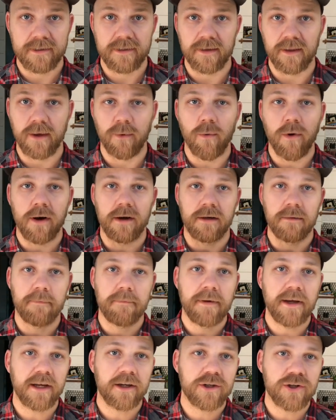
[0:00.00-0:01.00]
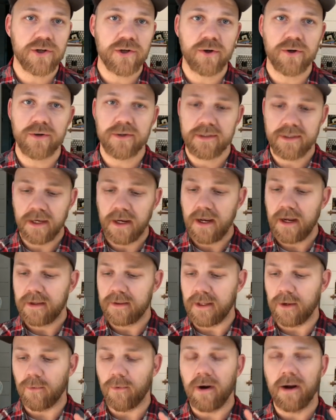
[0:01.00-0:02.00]
So they wanted pictures,
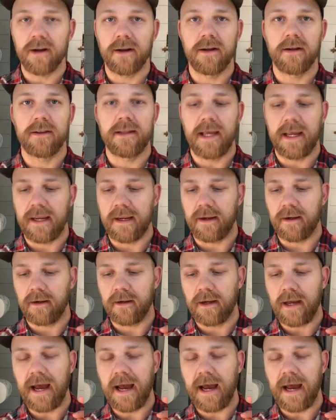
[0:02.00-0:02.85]
they